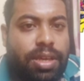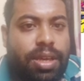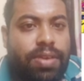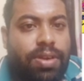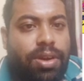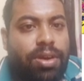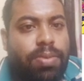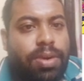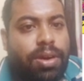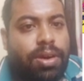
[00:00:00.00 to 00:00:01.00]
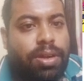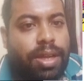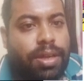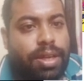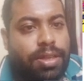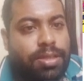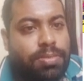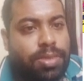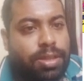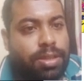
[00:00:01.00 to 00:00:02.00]
It will document all techniques,
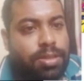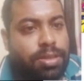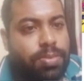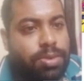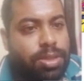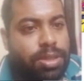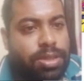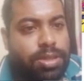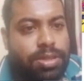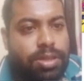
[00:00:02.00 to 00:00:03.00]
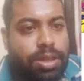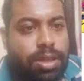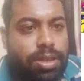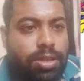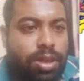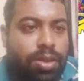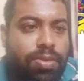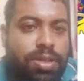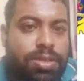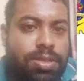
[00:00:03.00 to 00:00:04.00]
methods, and procedures in a
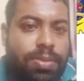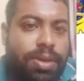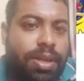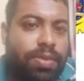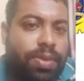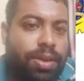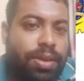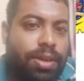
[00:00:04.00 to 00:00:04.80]
thoroughly systematic way.